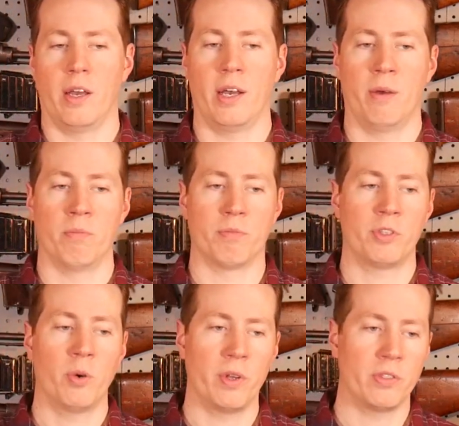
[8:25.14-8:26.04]

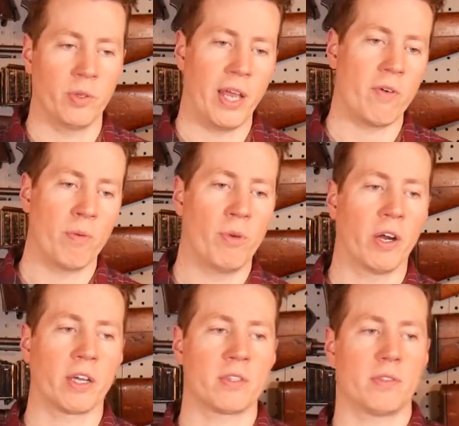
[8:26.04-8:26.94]
So in that
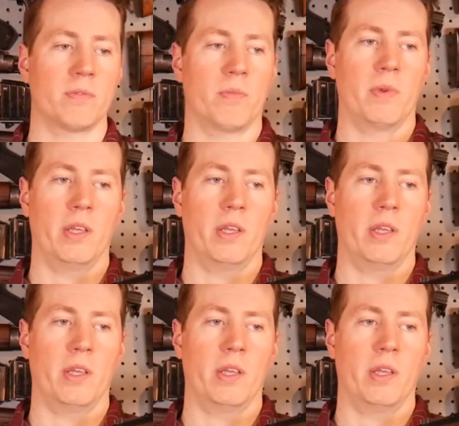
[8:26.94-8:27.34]
remarks,